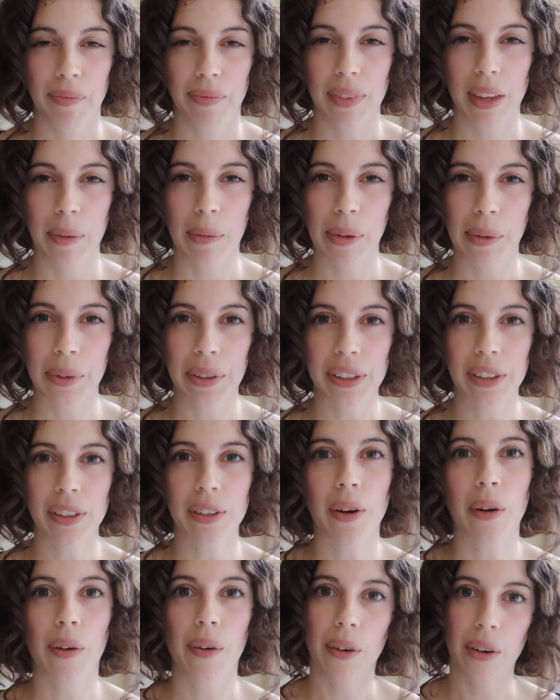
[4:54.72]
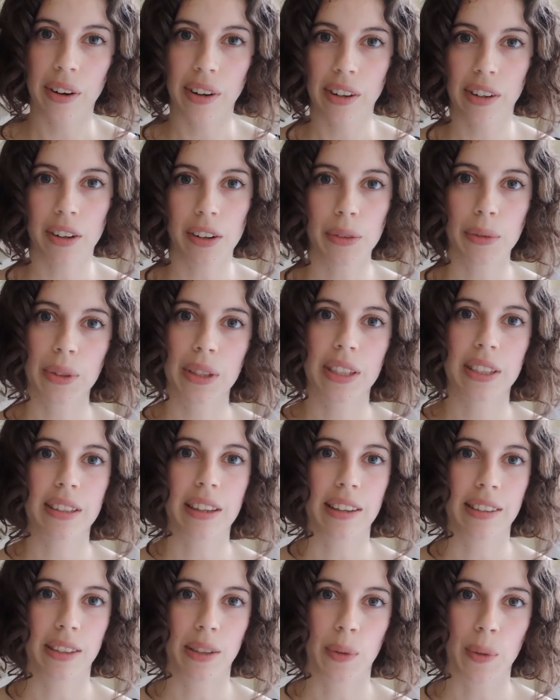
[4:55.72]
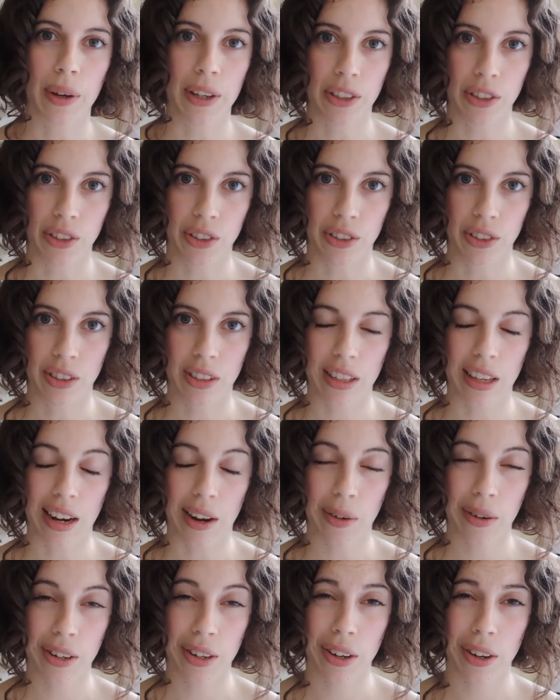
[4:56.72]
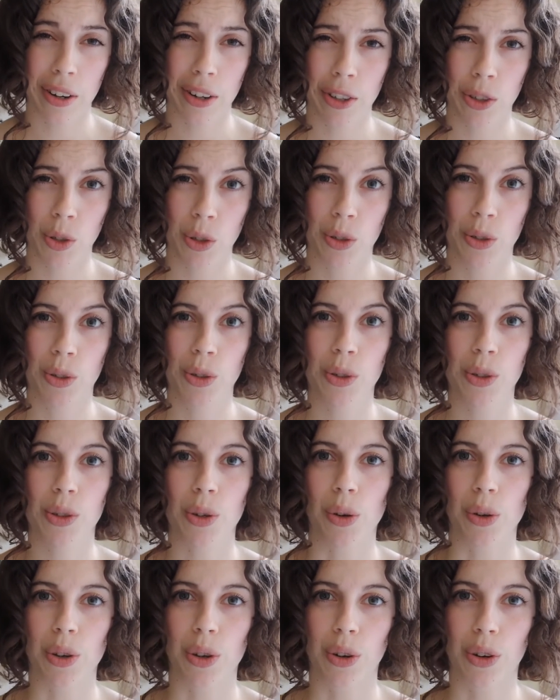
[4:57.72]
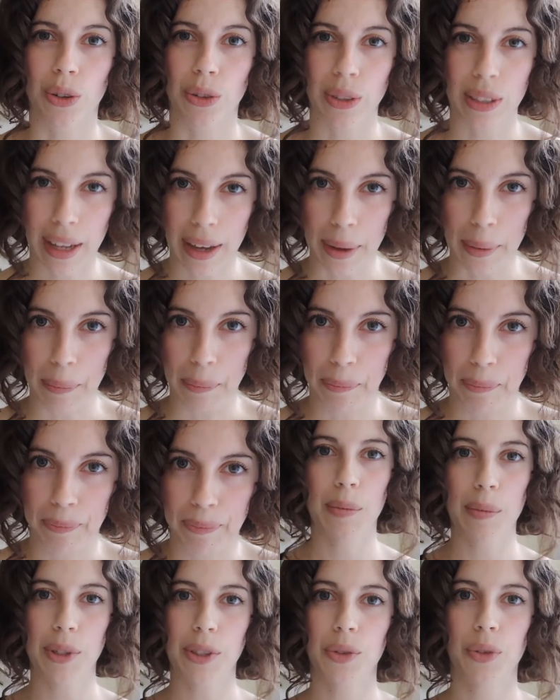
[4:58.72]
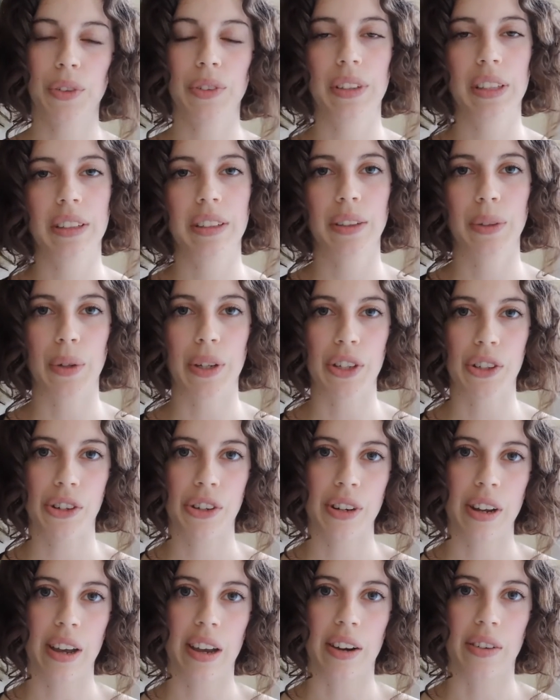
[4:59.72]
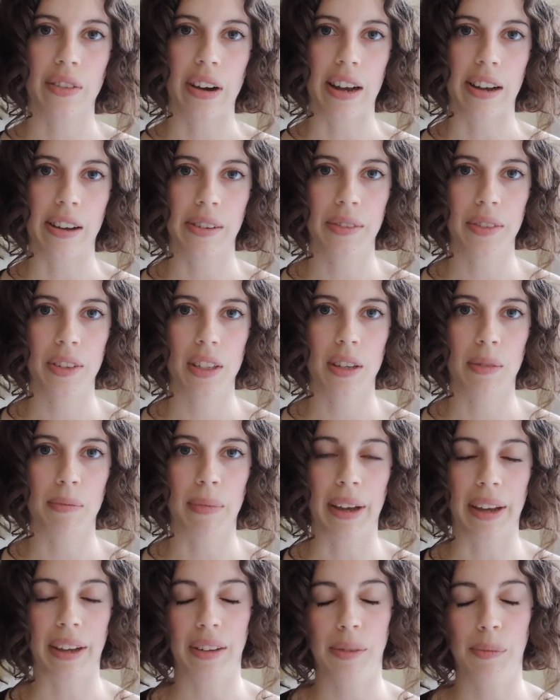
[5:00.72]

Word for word: I mean, we could go on and on with these kinds of questions, and I would encourage you to do so in your own time. The most revealing question I arrived in my